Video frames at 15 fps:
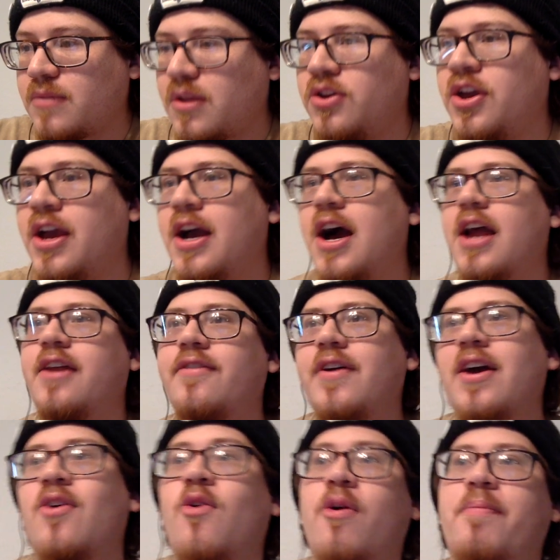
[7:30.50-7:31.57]
you can kind of
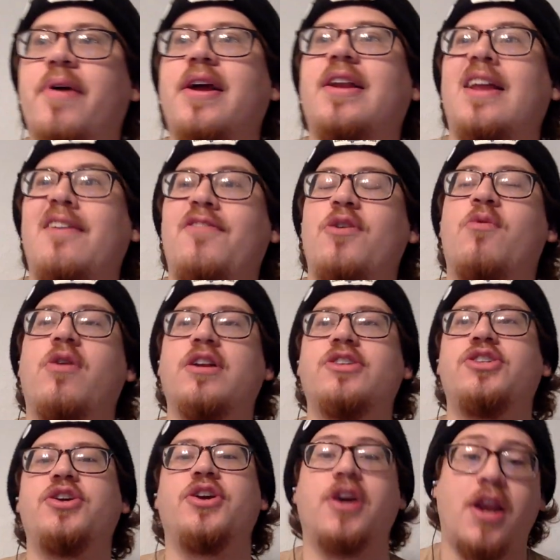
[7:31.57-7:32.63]
incorporate, if you wanted
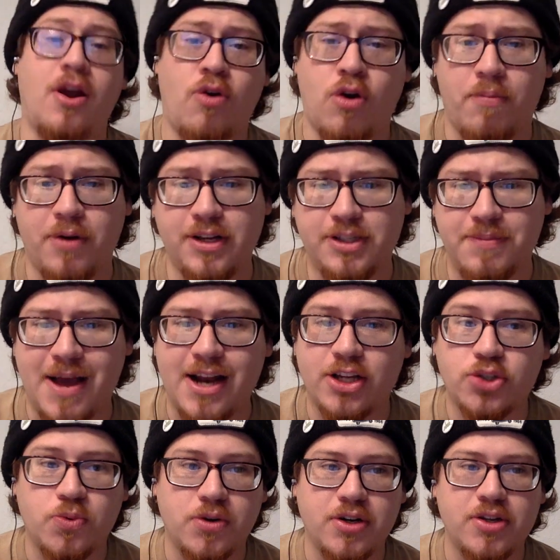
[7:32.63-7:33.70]
to, you could incorporate
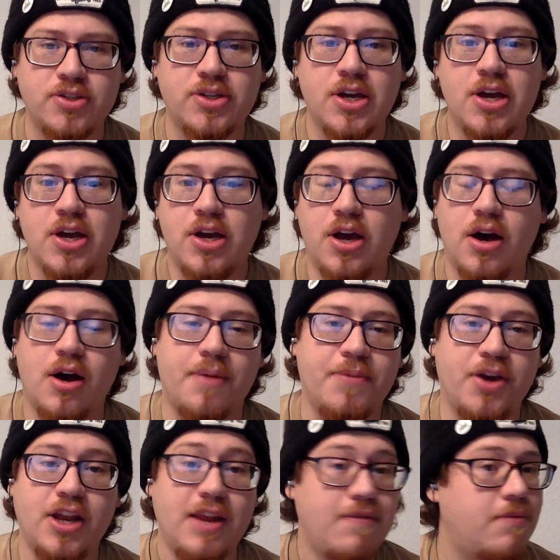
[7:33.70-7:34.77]
Spanish words. You
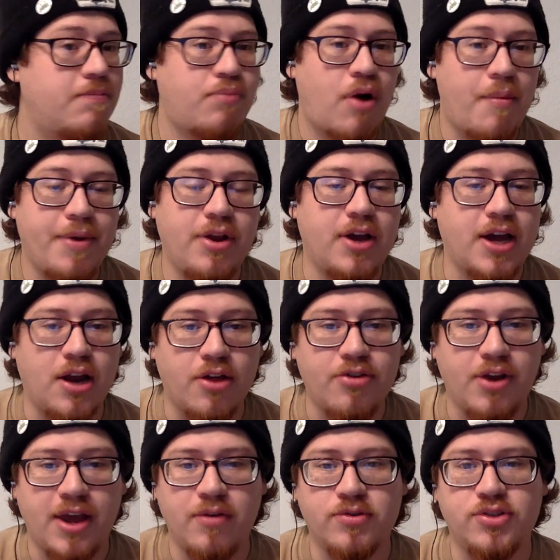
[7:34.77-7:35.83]
could even probably look at other
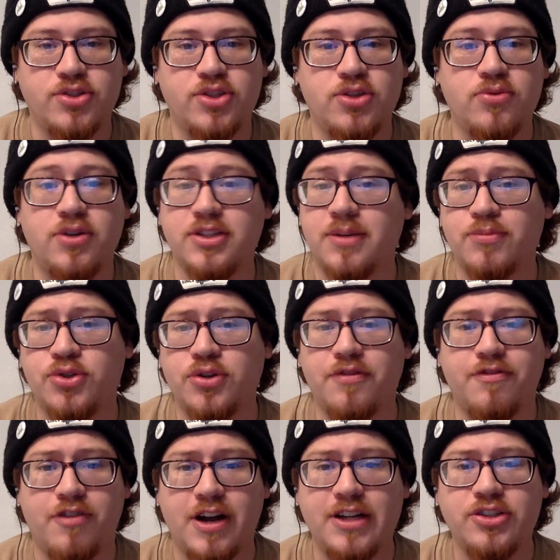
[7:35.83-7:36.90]
languages too, because I'm sure
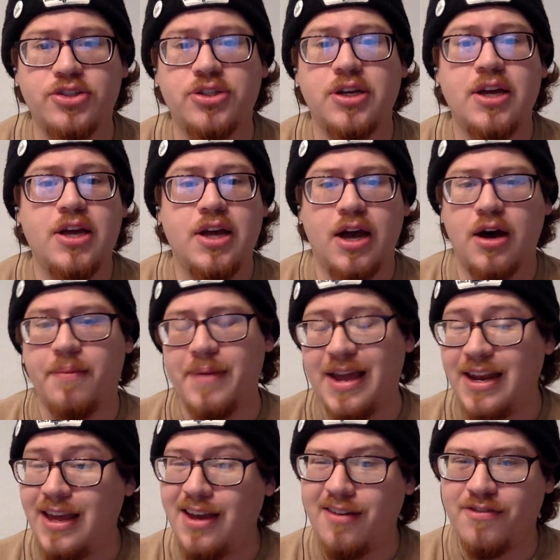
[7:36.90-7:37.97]
French,
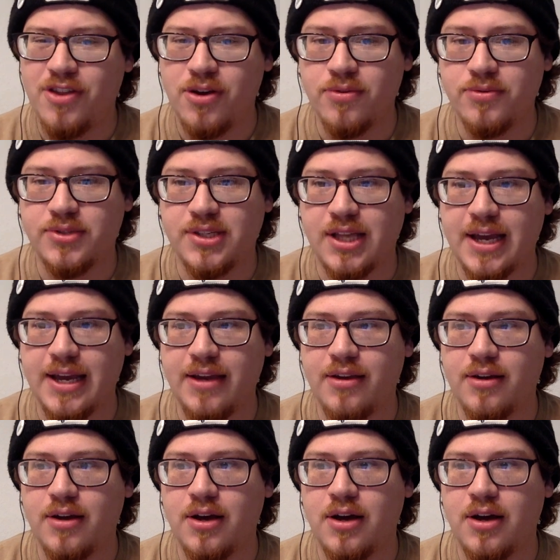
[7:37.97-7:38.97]
any of those like